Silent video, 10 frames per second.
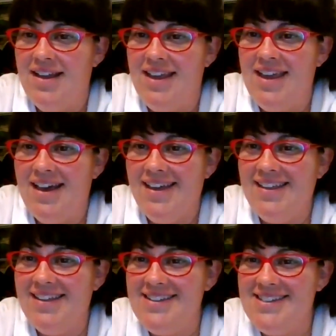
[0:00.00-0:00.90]
yeah,
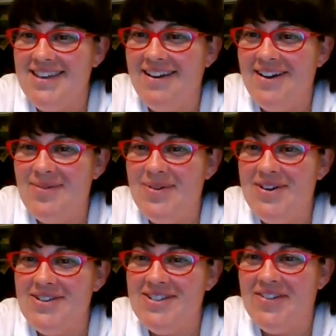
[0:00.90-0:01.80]
it's scary to
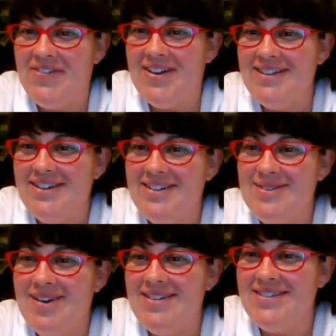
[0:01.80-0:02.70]
put yourself out there,
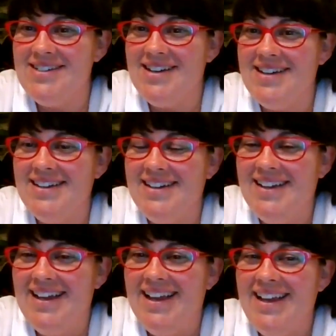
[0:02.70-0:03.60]
that's why I haven't done it.
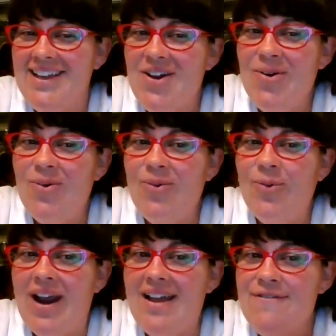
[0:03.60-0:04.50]
You know,
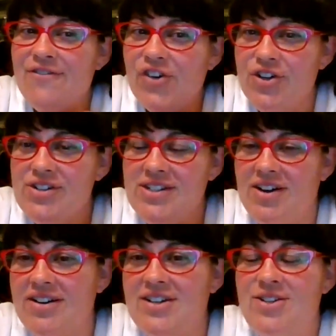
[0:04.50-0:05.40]
when I first
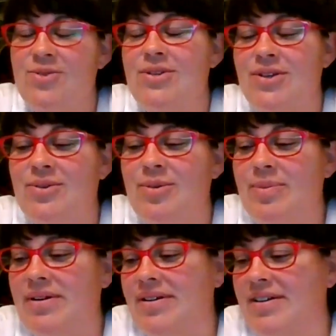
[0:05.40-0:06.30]
started
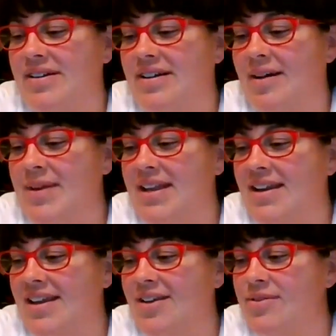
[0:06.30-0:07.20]
YouTube, I
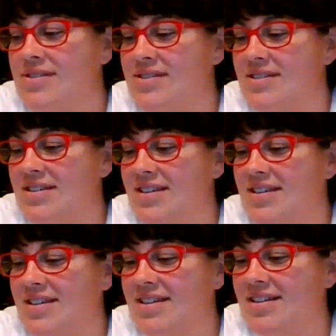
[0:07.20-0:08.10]
mean, it was
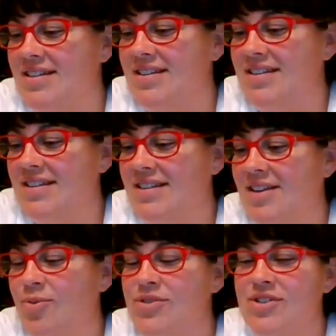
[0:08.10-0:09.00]

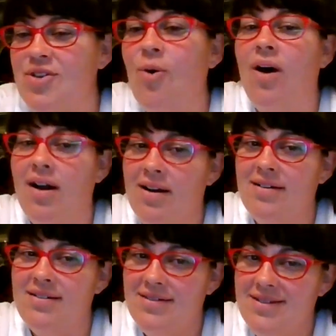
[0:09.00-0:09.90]
so
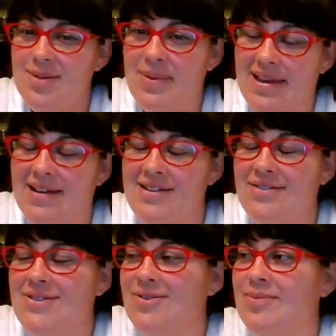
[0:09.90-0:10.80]
hard to be on
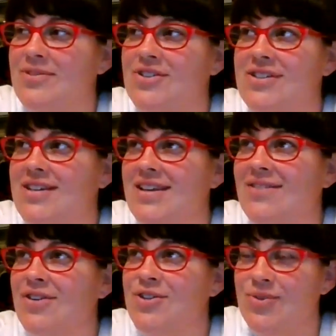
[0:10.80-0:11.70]
YouTube, just
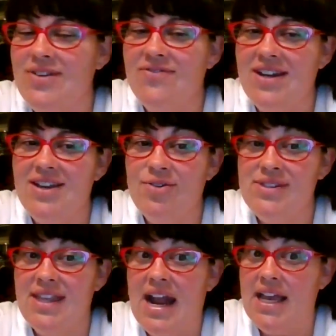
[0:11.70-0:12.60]
even doing
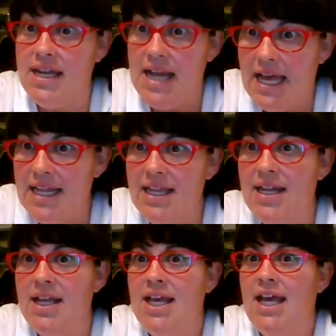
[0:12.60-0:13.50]
videos that I could edit